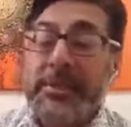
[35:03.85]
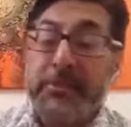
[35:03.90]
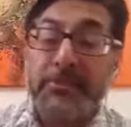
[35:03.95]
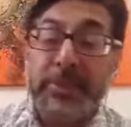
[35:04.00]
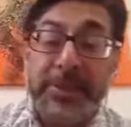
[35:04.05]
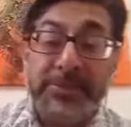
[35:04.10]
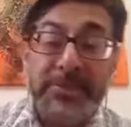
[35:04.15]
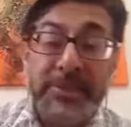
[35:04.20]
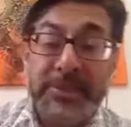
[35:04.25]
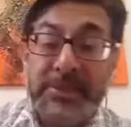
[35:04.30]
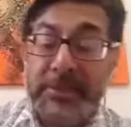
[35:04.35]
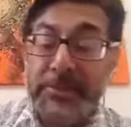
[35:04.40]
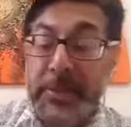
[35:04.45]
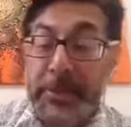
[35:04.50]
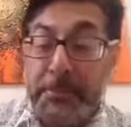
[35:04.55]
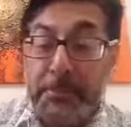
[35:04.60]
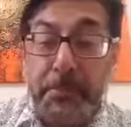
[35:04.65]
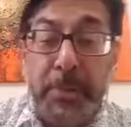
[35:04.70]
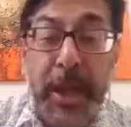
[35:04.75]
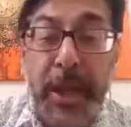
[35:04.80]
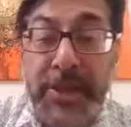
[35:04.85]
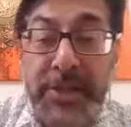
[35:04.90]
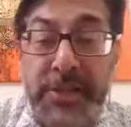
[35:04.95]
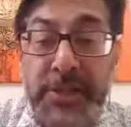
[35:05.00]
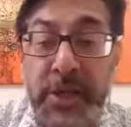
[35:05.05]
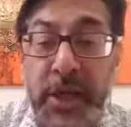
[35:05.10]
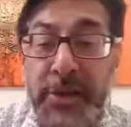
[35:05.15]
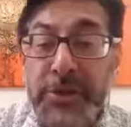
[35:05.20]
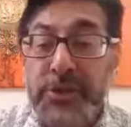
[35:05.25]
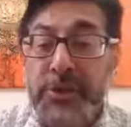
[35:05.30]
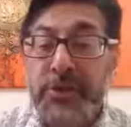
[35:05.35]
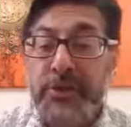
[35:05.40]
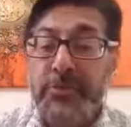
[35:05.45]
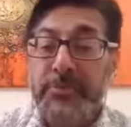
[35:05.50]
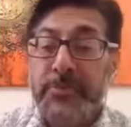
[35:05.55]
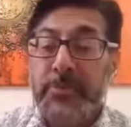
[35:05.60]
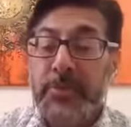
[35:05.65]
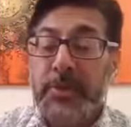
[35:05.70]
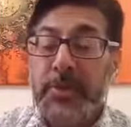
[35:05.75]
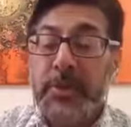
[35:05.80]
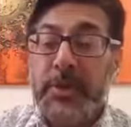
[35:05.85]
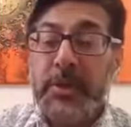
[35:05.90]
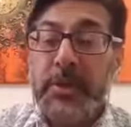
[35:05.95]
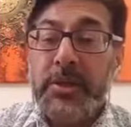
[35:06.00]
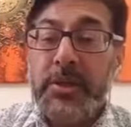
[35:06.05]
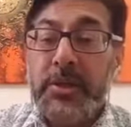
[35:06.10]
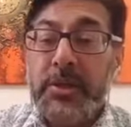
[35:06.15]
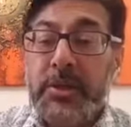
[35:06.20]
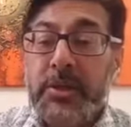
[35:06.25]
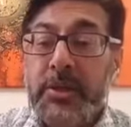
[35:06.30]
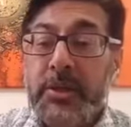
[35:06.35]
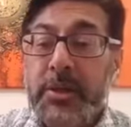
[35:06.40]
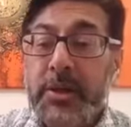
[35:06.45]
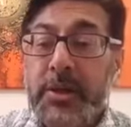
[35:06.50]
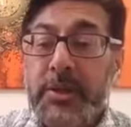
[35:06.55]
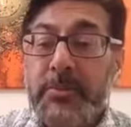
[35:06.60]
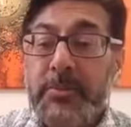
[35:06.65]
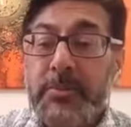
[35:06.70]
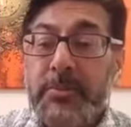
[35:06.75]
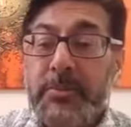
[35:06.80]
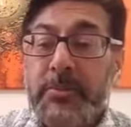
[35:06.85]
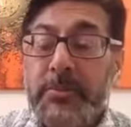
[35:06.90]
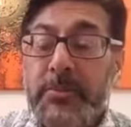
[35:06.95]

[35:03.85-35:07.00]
sometimes something can blindside you. Yeah?